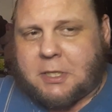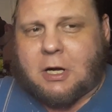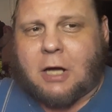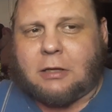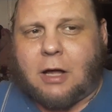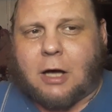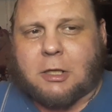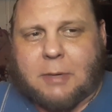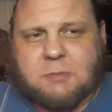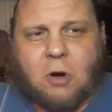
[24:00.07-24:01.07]
then unlock
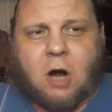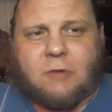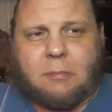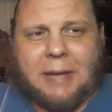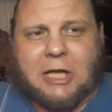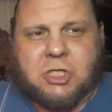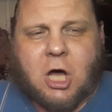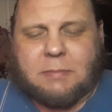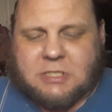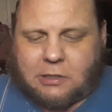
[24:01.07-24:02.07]
them. That's part of our main
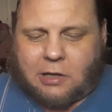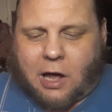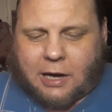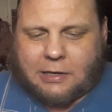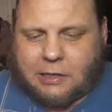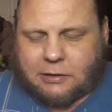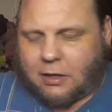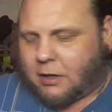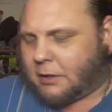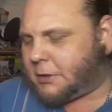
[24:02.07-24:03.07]
job, is to lock and
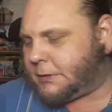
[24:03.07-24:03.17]
unlock.